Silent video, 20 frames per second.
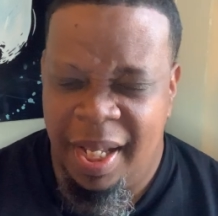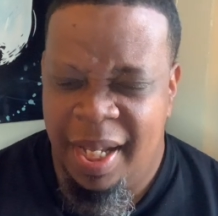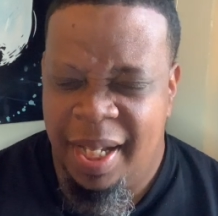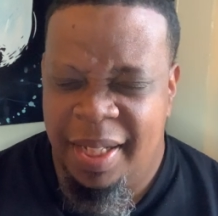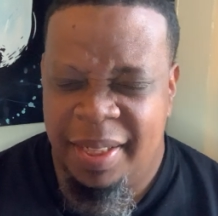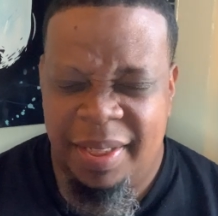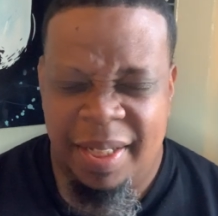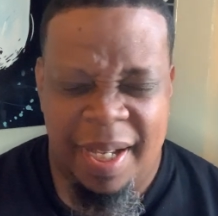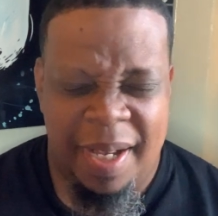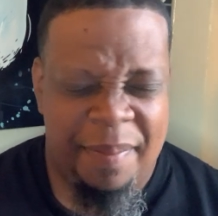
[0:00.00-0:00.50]

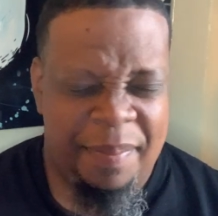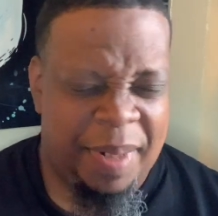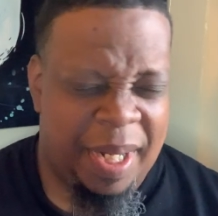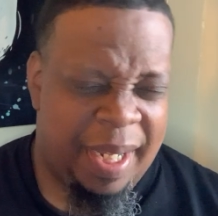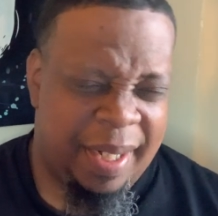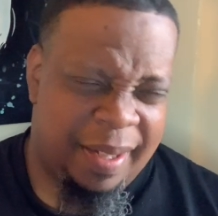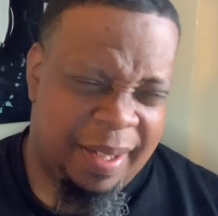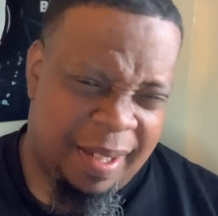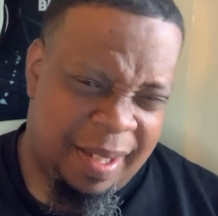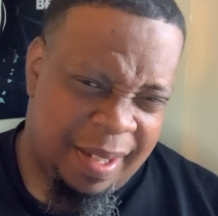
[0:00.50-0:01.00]
So I'm
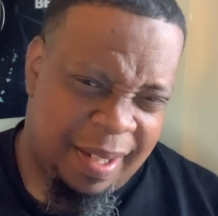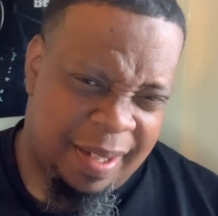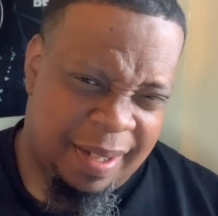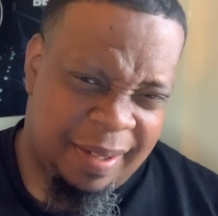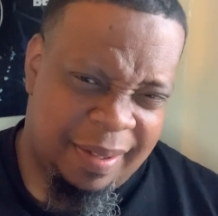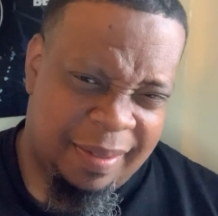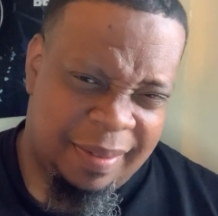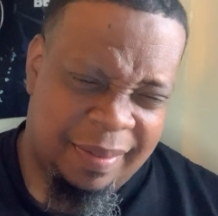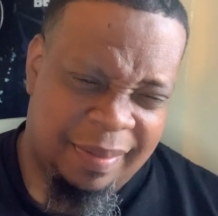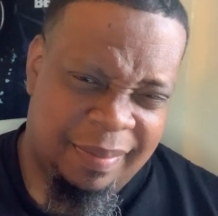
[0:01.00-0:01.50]
like,
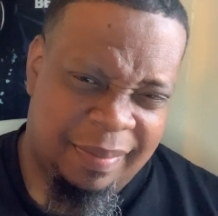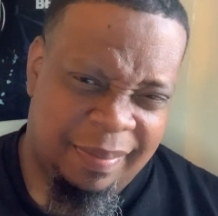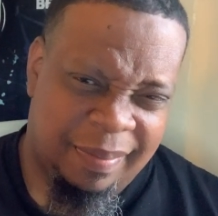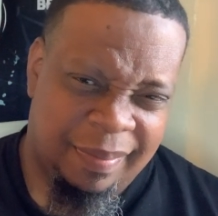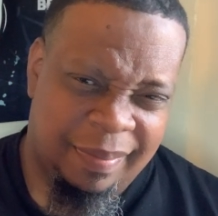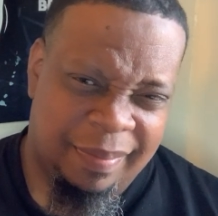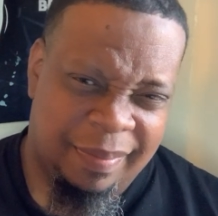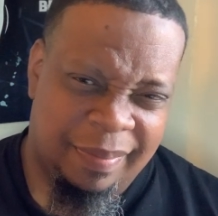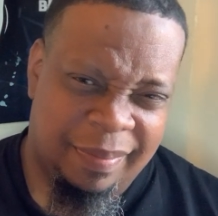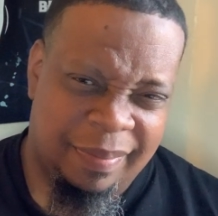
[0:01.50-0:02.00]

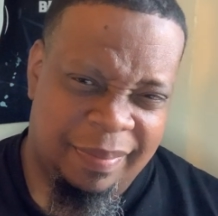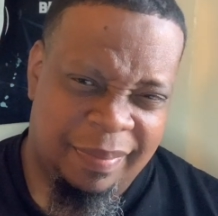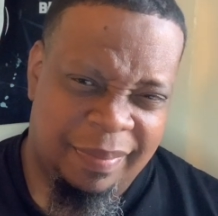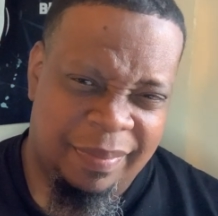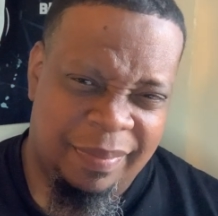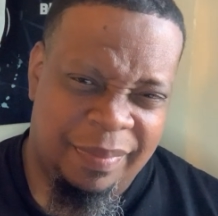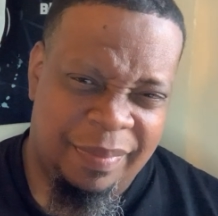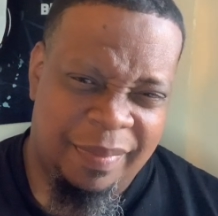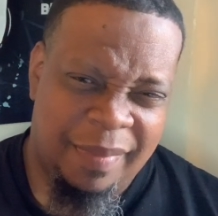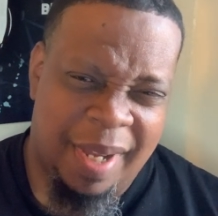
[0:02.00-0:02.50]

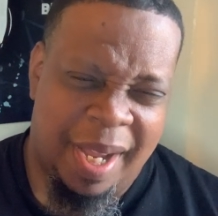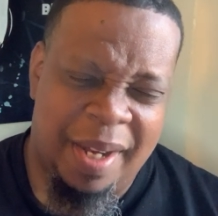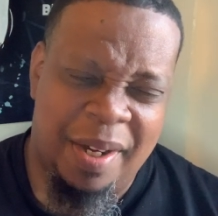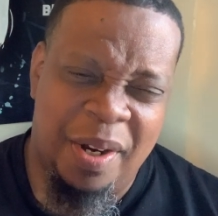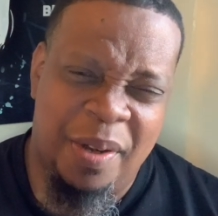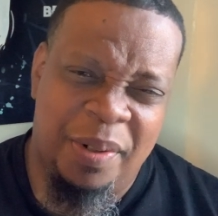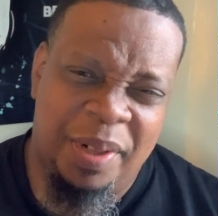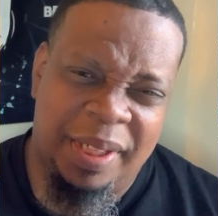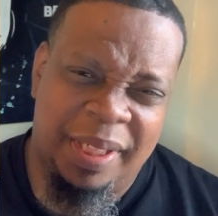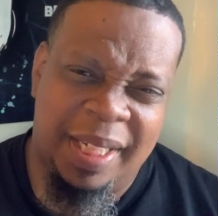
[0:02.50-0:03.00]
I
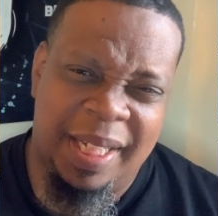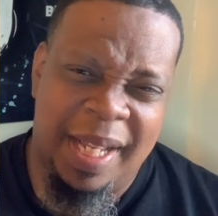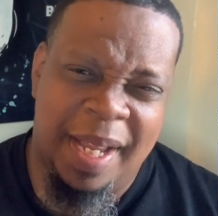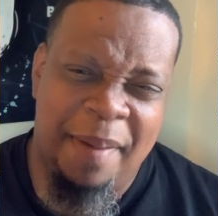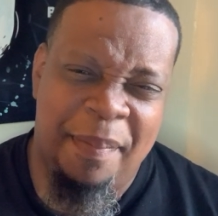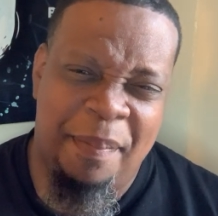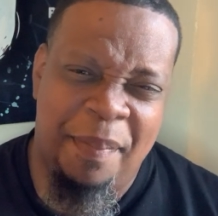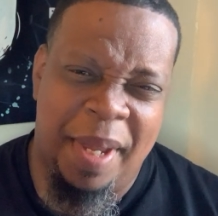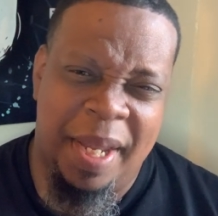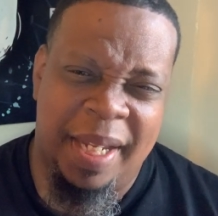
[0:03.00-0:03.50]
noticed he
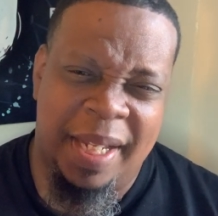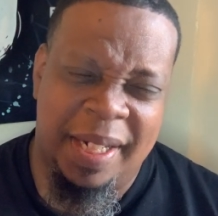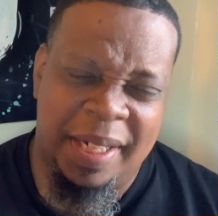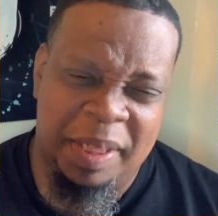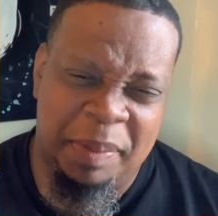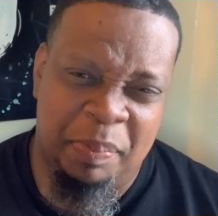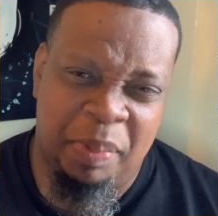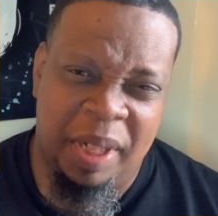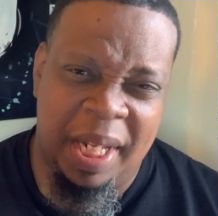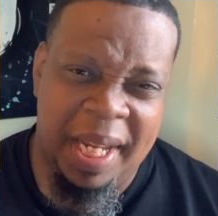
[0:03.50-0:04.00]
kept making his
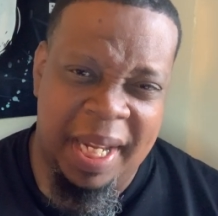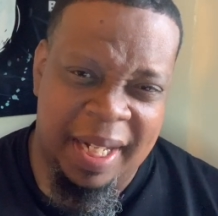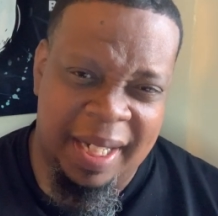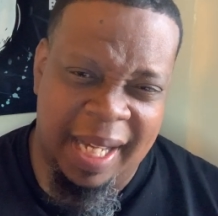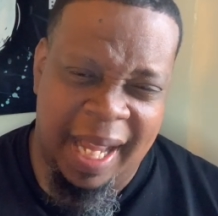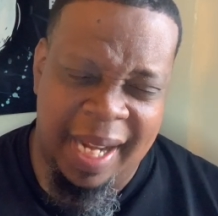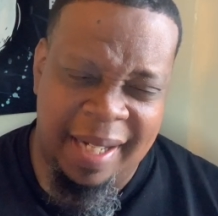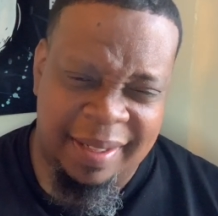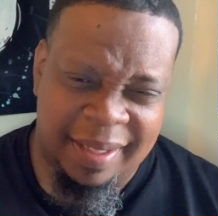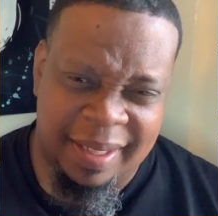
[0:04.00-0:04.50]
player
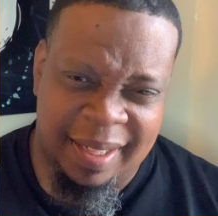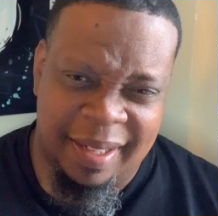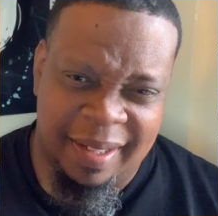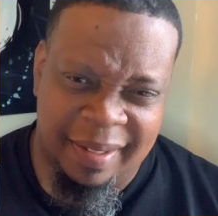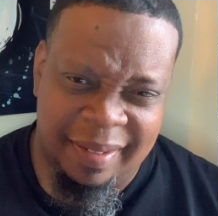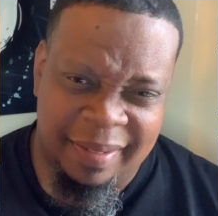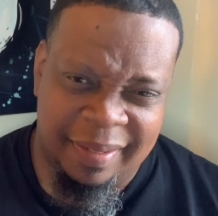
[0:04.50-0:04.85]
light skin.